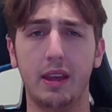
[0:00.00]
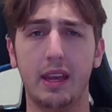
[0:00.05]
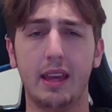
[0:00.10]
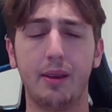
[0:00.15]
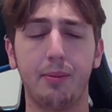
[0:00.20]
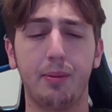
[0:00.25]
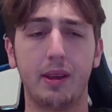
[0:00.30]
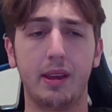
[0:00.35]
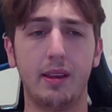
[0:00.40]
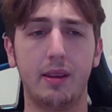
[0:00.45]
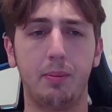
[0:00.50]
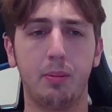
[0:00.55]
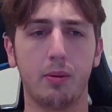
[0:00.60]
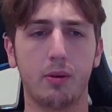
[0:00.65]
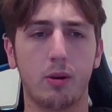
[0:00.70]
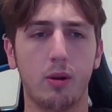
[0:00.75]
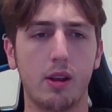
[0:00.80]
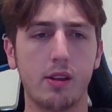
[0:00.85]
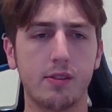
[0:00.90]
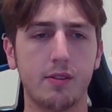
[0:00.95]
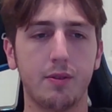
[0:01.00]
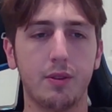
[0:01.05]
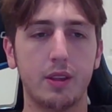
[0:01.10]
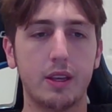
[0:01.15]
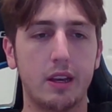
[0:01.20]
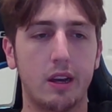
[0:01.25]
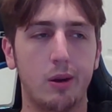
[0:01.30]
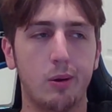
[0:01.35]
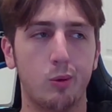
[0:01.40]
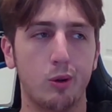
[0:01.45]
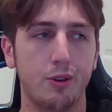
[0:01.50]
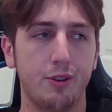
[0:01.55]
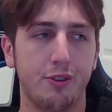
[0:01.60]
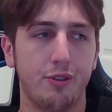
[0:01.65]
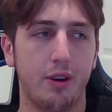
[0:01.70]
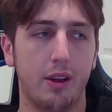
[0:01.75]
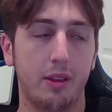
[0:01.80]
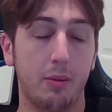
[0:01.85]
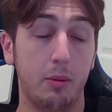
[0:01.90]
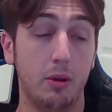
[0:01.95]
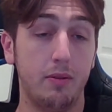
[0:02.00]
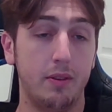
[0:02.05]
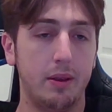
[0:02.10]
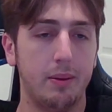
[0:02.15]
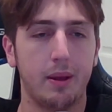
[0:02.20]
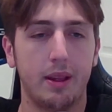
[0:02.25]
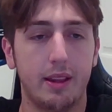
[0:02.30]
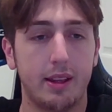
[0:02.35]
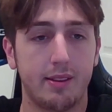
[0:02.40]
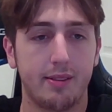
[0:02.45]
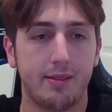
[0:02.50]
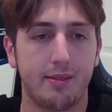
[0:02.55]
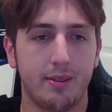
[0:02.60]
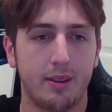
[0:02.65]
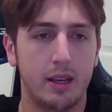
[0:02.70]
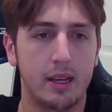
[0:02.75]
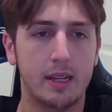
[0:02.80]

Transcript: He he progressively got worse throughout the movie, and that's